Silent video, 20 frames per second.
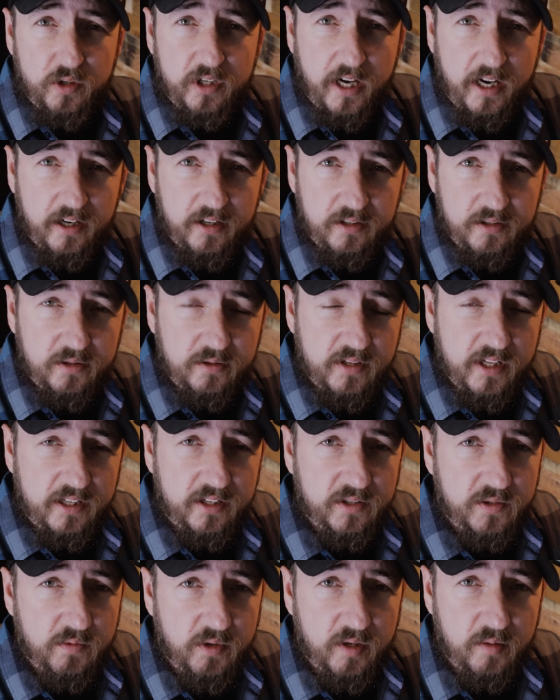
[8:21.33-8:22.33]
you how to do that
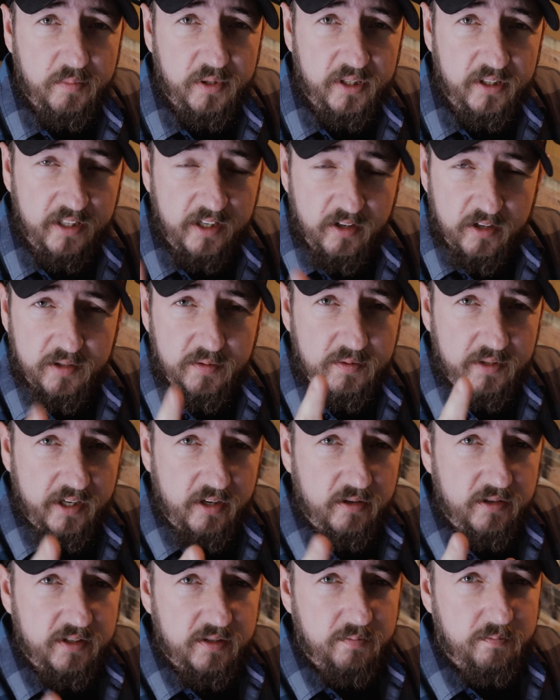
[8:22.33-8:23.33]
as well. But
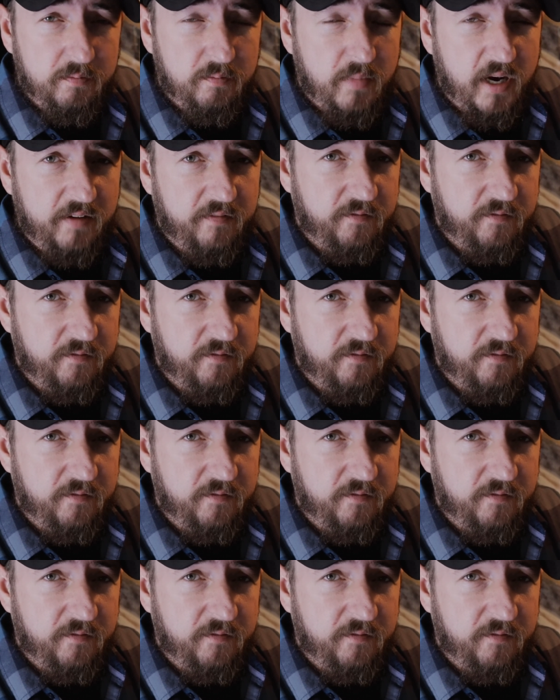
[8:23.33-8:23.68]
here's my